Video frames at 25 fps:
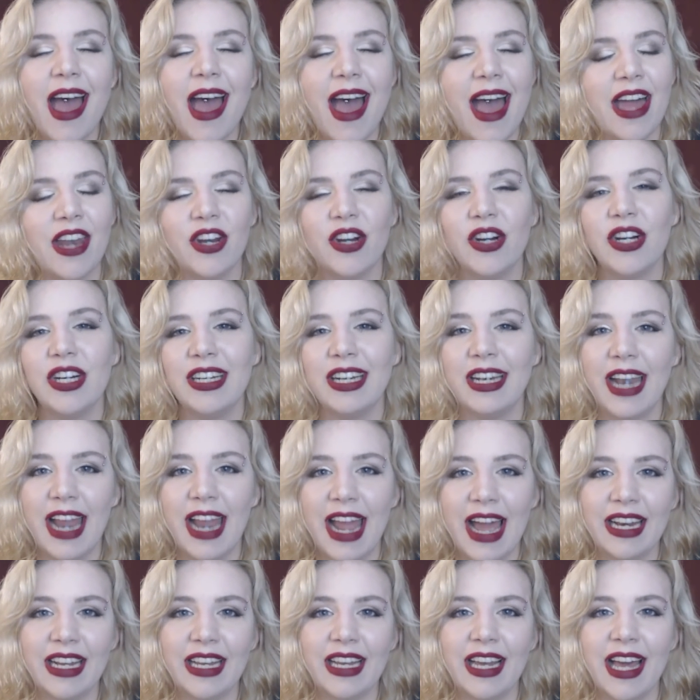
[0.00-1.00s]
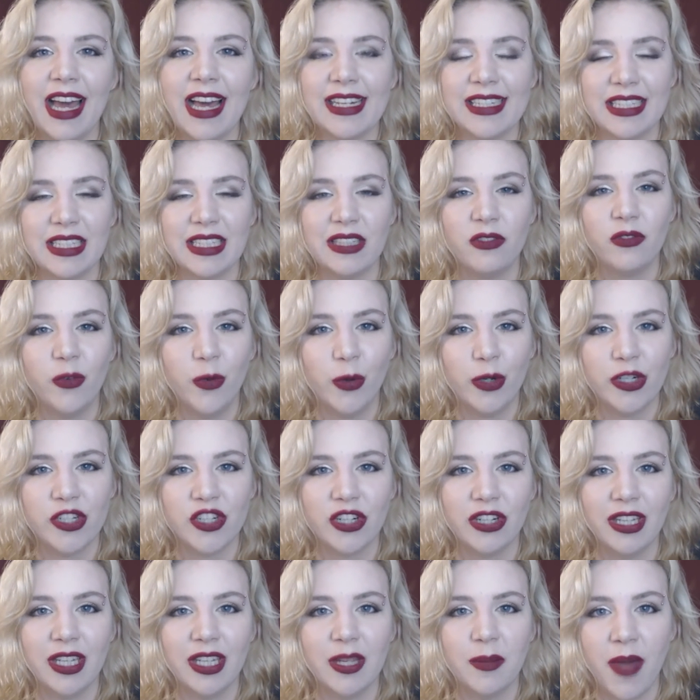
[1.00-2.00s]
and her Nana has
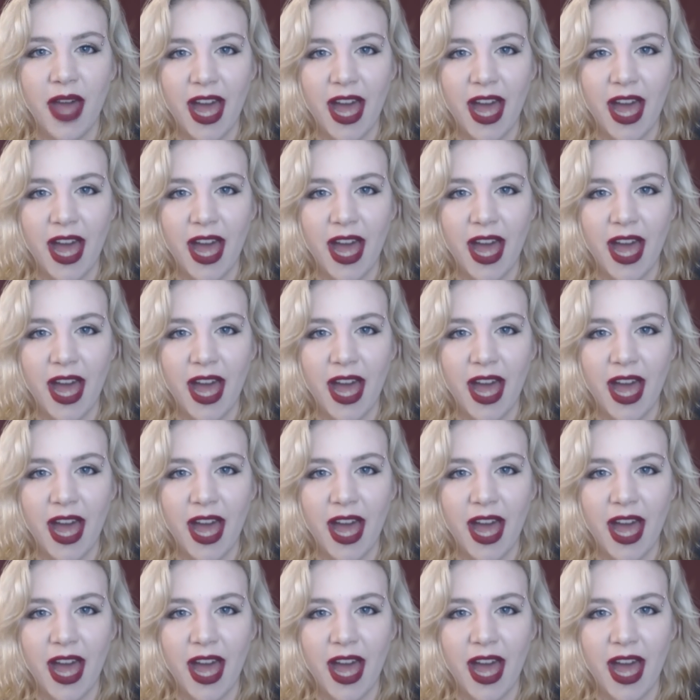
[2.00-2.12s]
unfortunately